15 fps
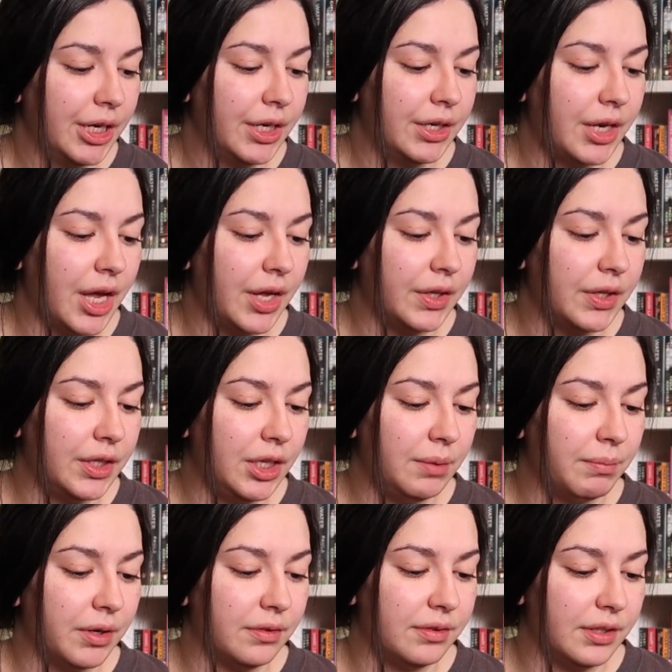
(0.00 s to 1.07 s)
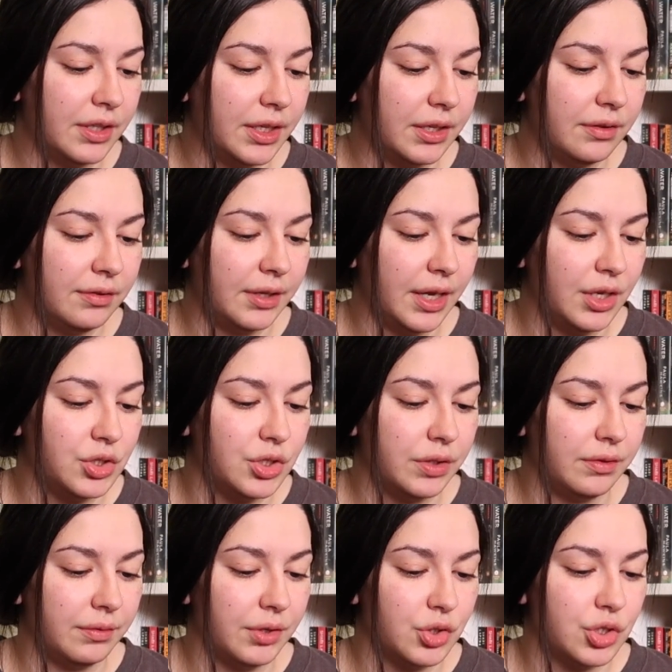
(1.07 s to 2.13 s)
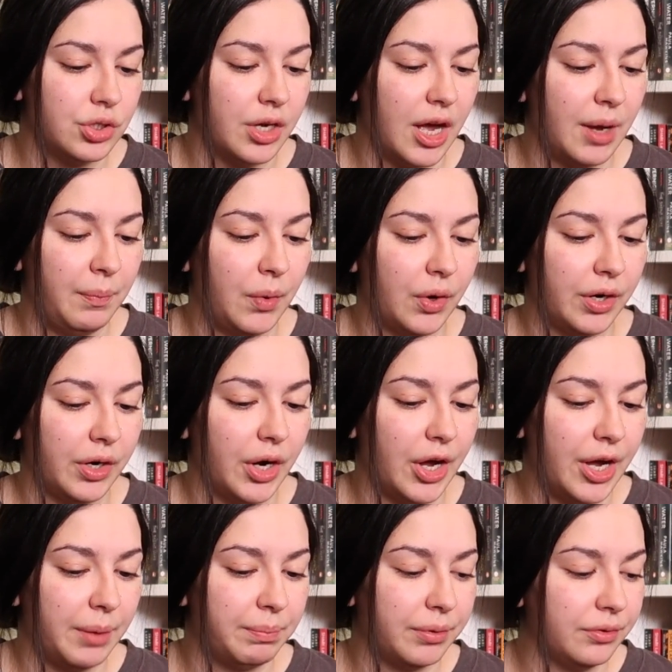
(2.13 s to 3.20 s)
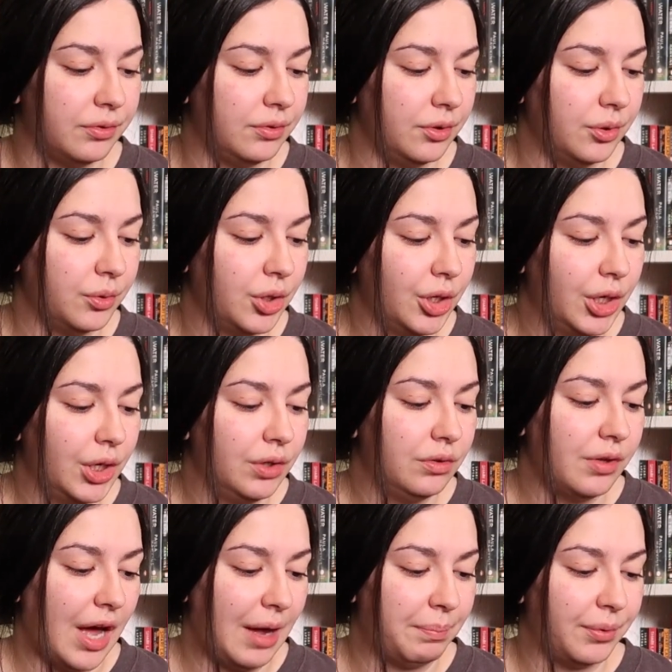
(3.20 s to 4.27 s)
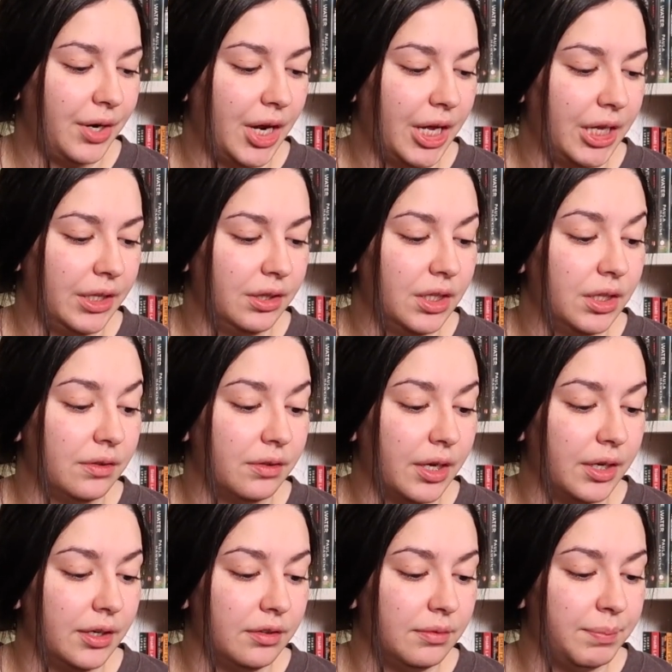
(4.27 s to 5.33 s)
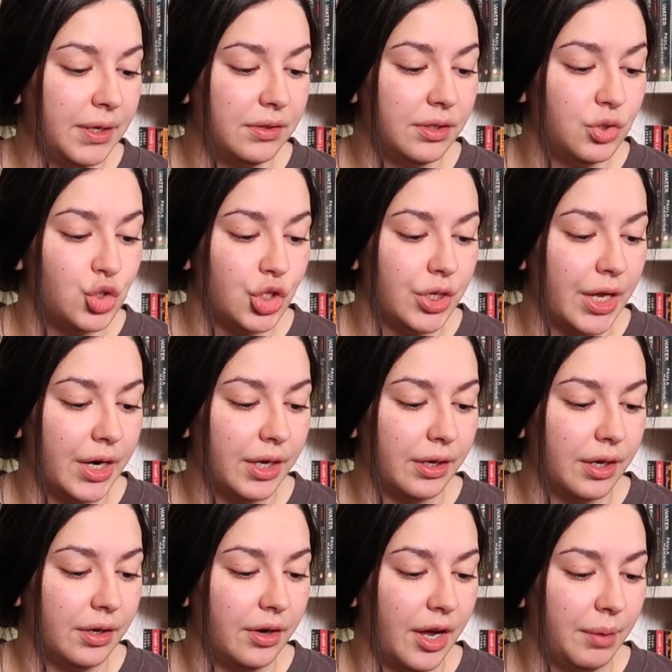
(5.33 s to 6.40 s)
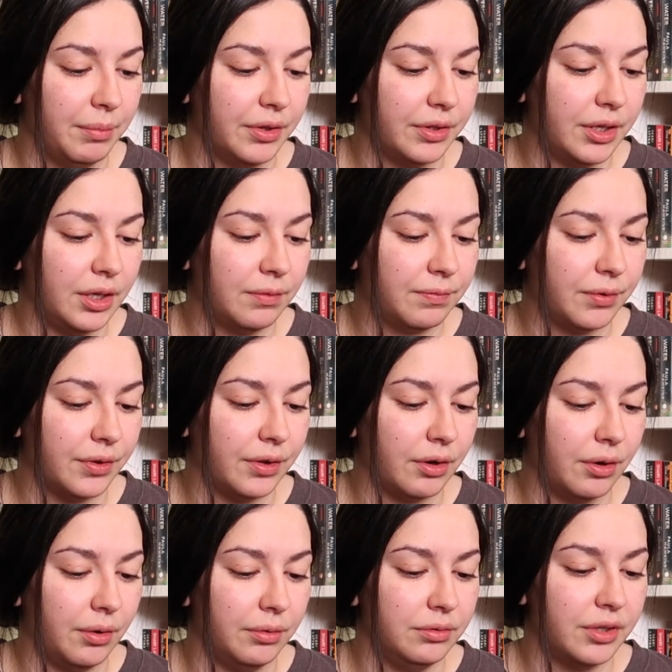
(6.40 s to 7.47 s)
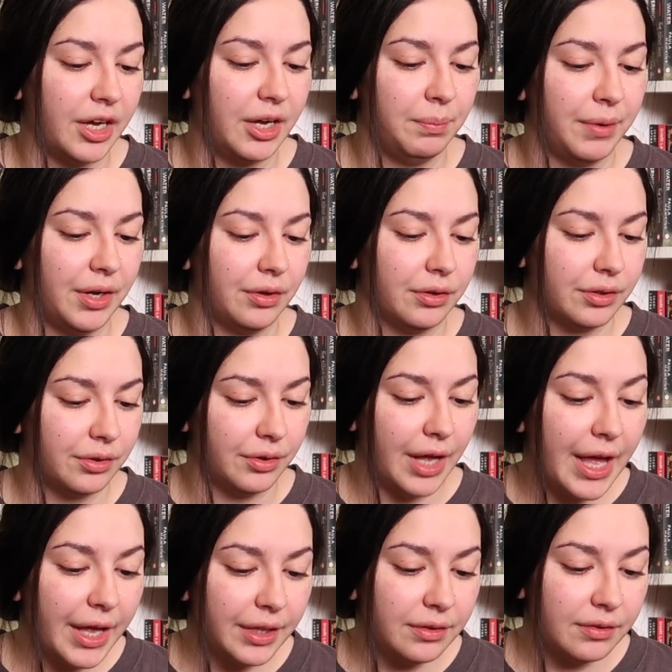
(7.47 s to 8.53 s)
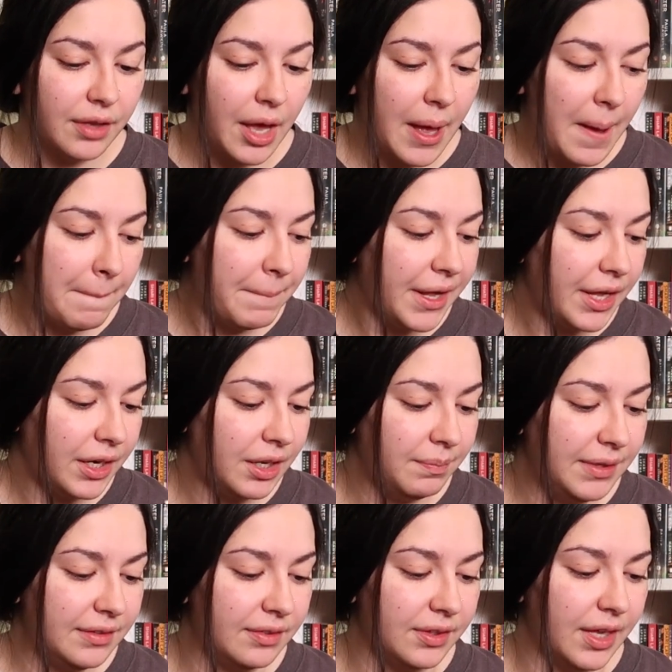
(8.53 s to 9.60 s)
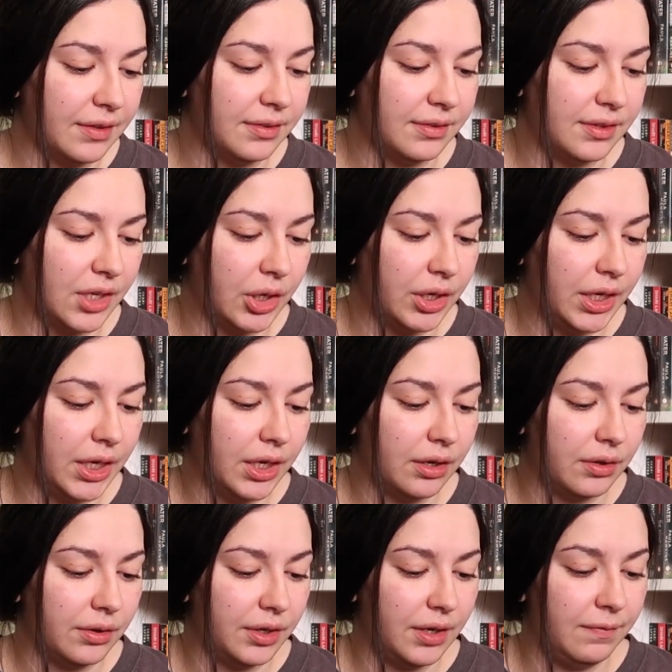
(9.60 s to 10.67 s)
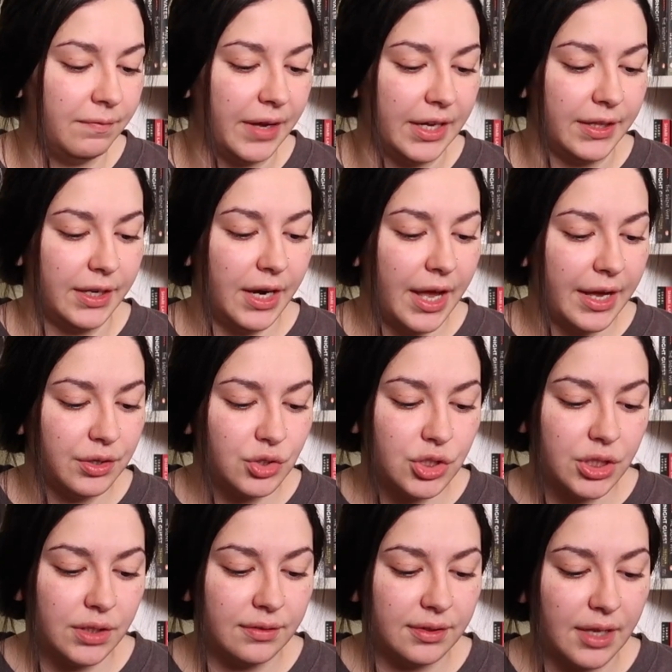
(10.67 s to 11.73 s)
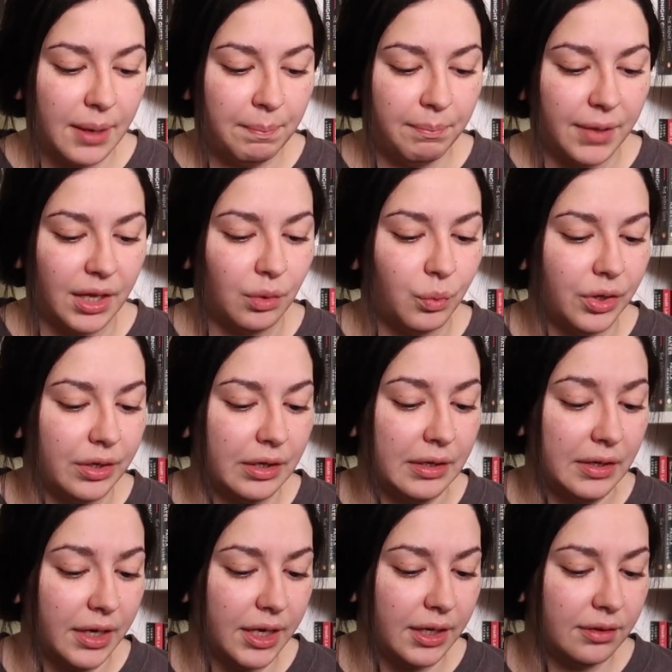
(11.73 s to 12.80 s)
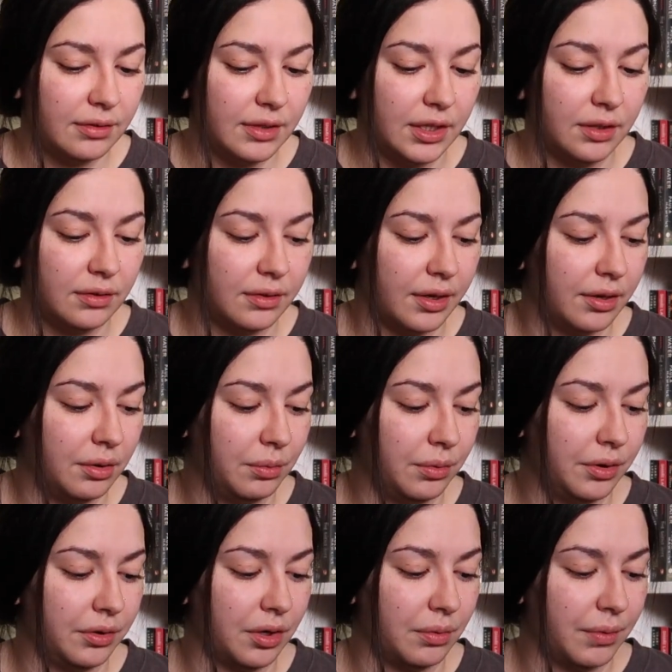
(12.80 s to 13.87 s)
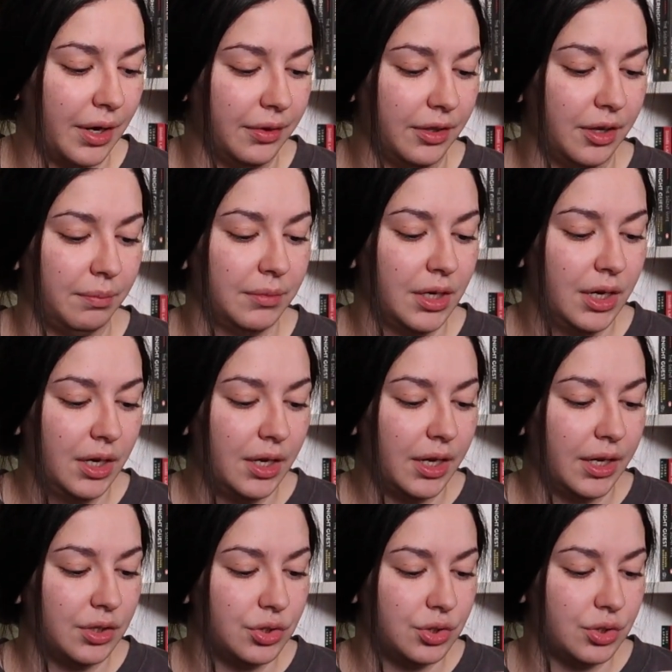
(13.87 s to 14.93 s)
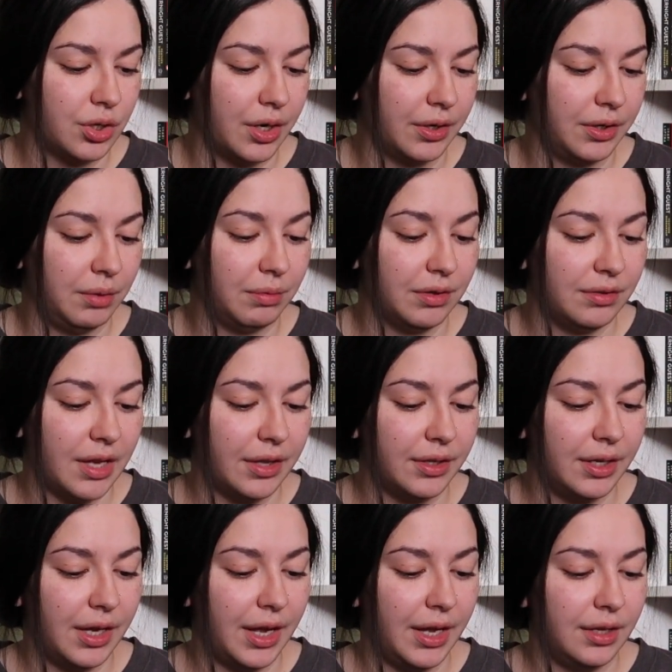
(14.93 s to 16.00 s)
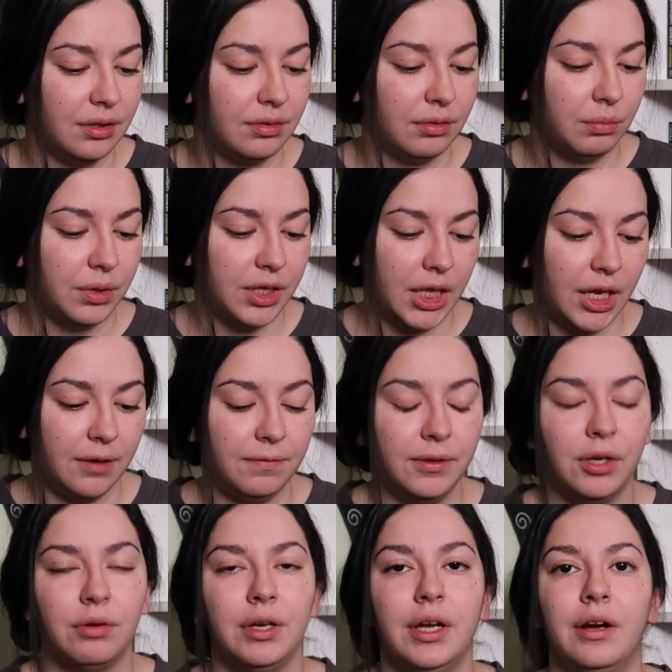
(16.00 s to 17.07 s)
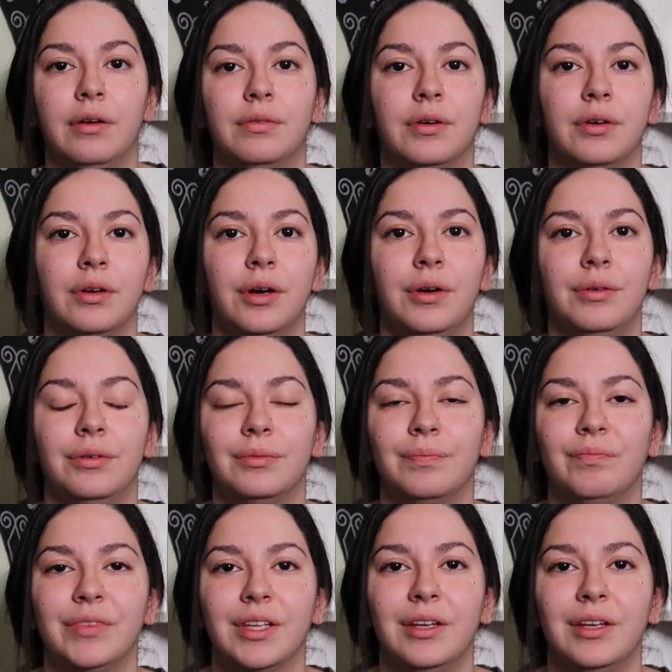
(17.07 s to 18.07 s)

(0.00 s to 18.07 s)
Now the merciless agents of the Shop are in hot pursuit to apprehend this unexpected genetic anomaly for their own diabolical ends by any means necessary, including violent actions that may well ignite the entire world around them as Charlie retaliates with a fury of her own.